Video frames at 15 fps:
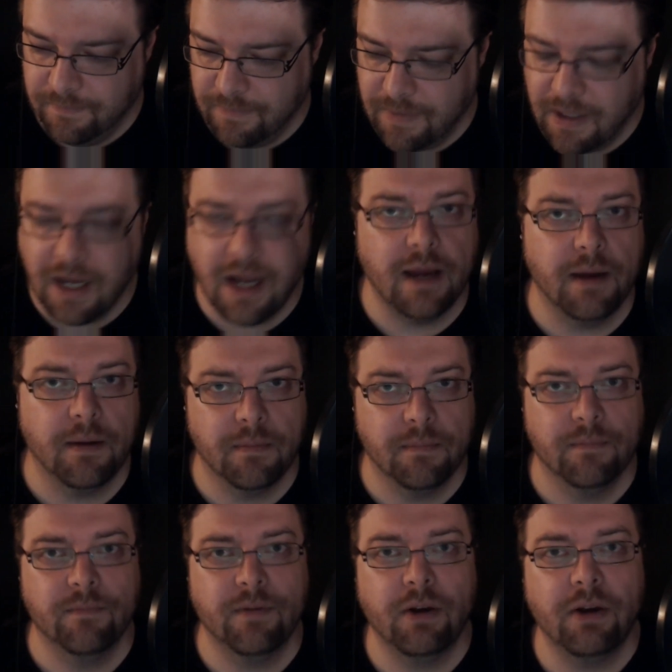
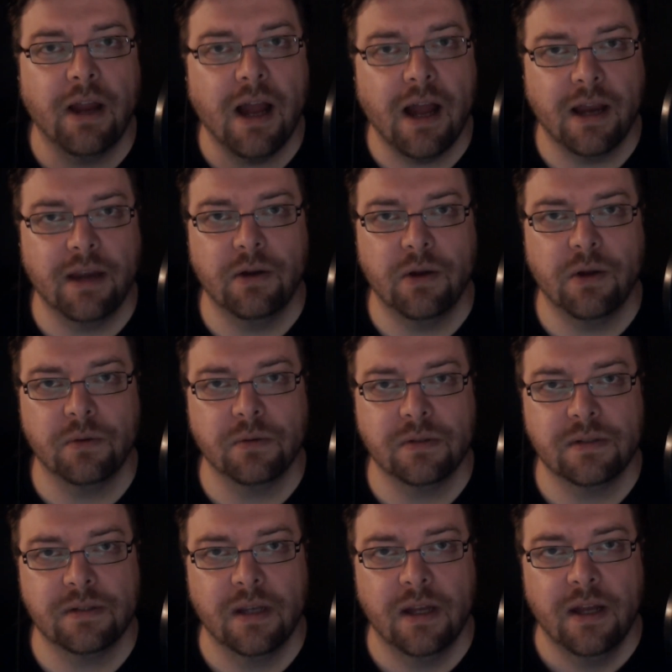high
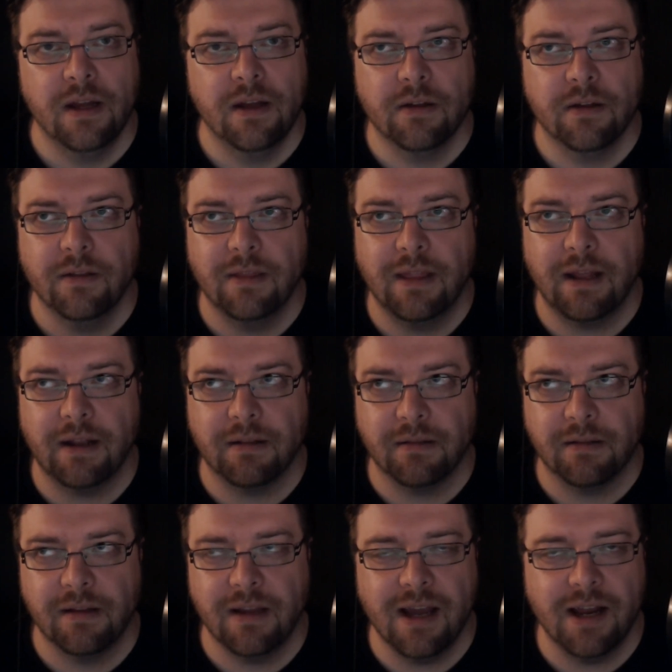notes that
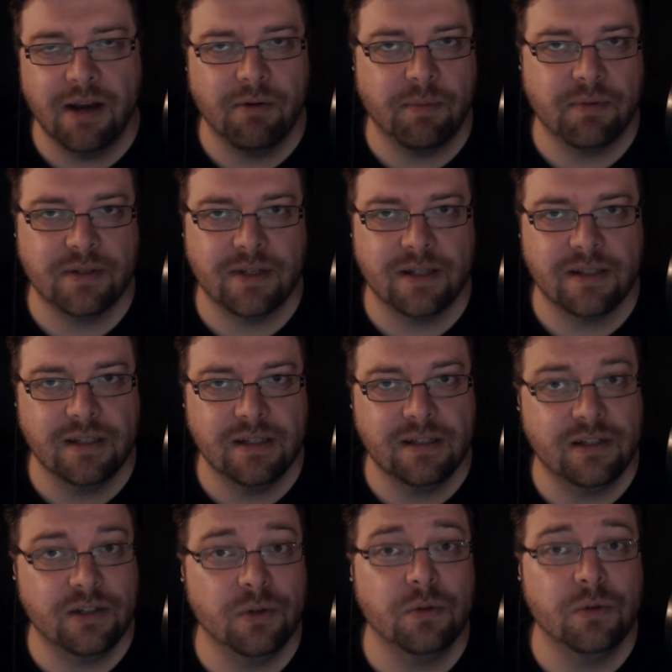kind of represents these
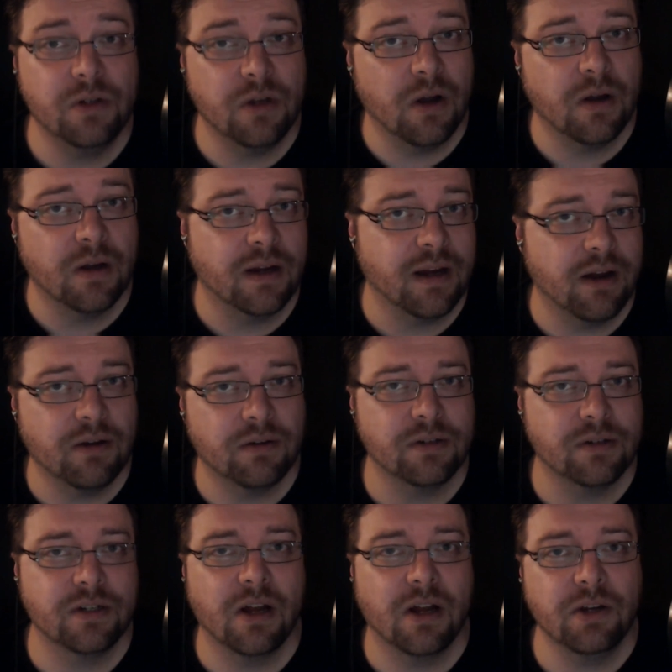two young
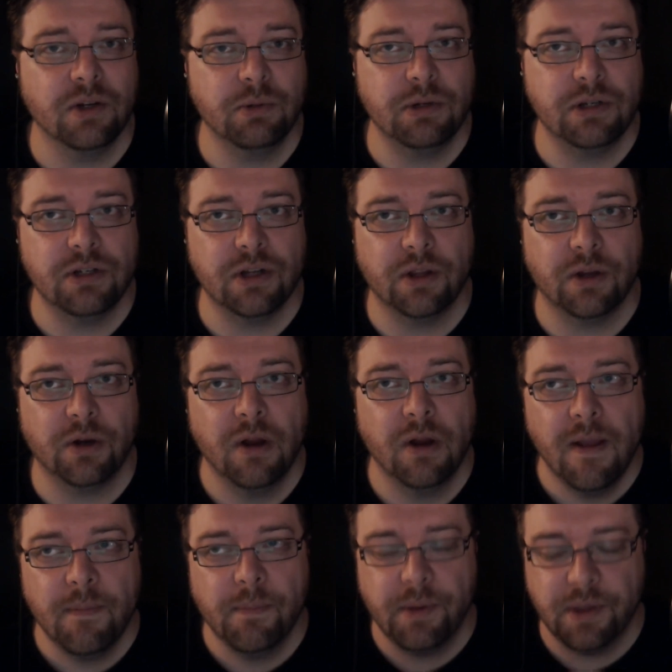characters talking to each other,
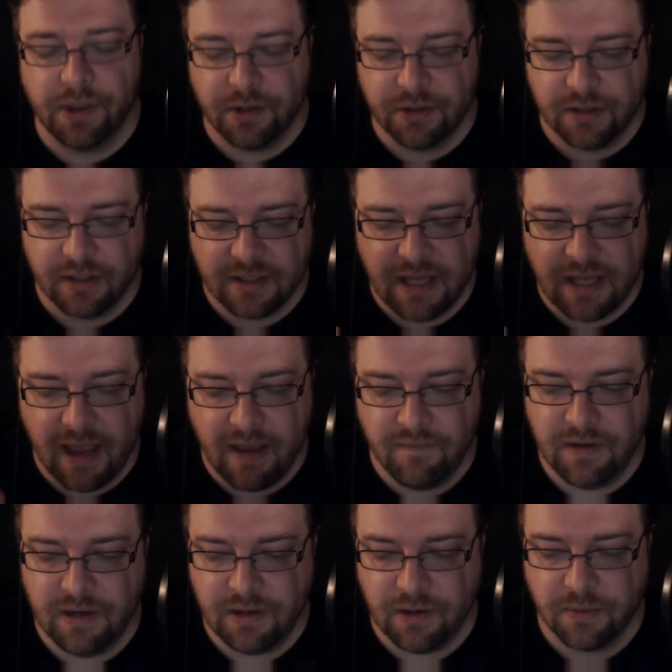but there's this
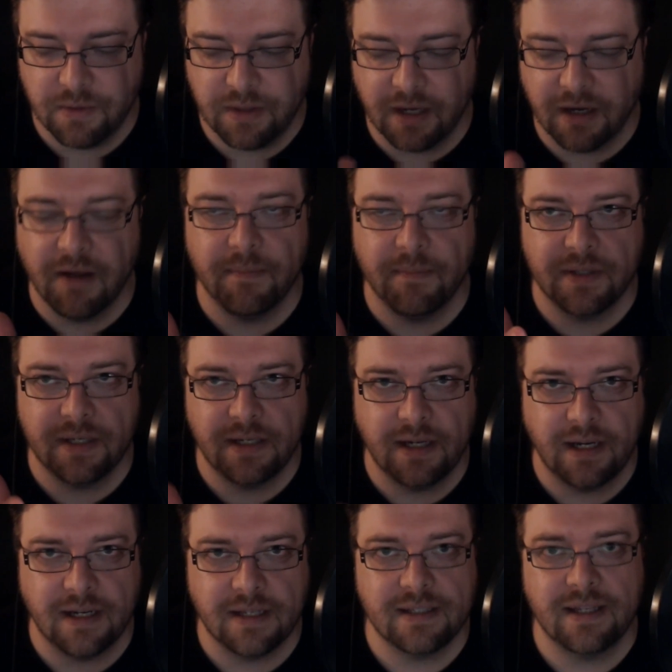heavy note that comes in
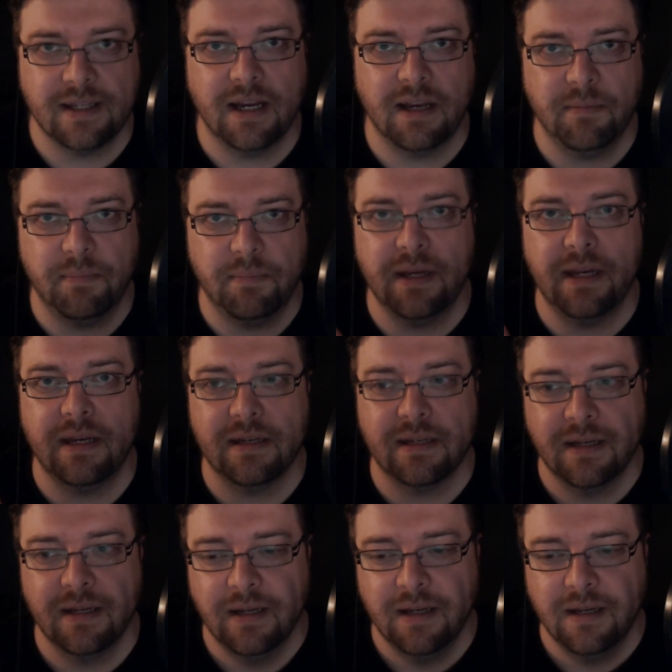at a steady
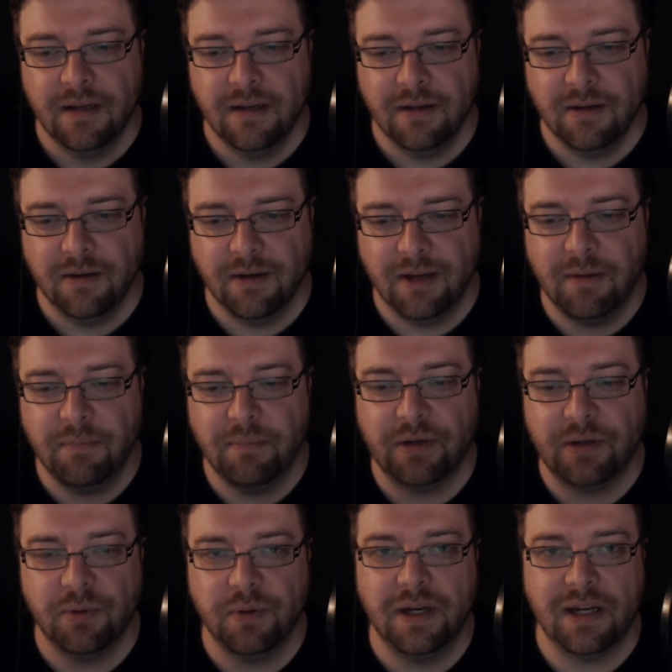beat in
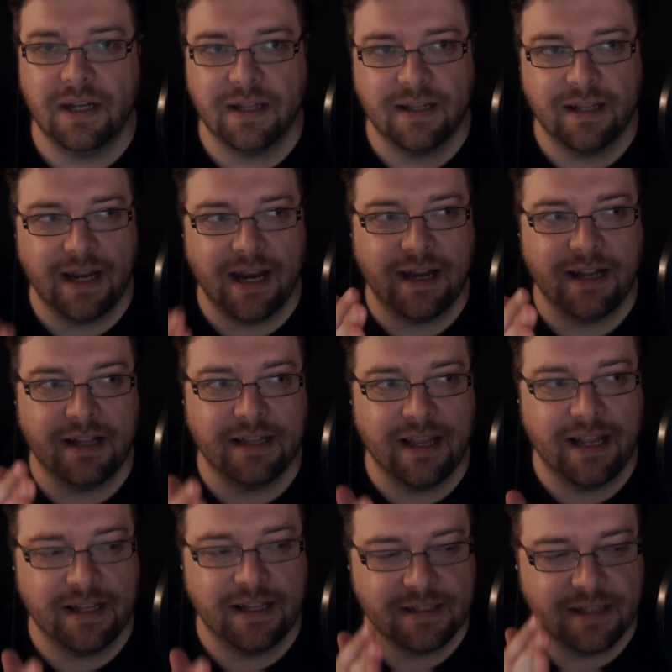between it, and
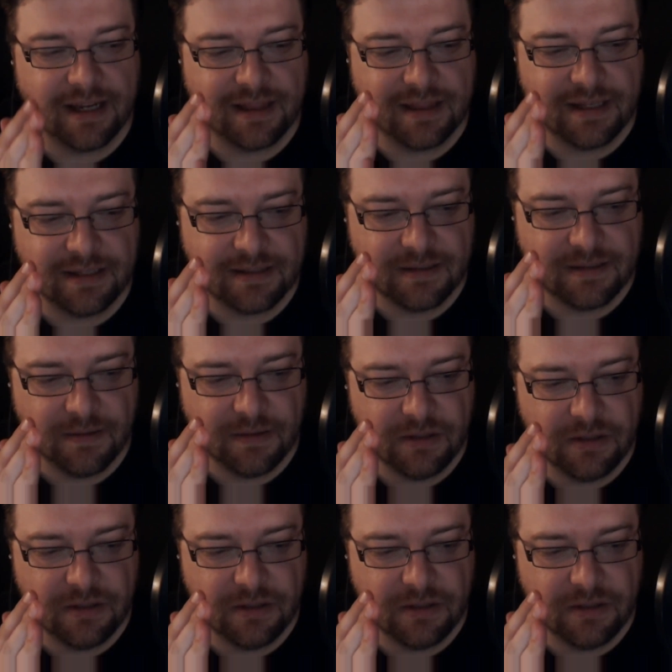it's like this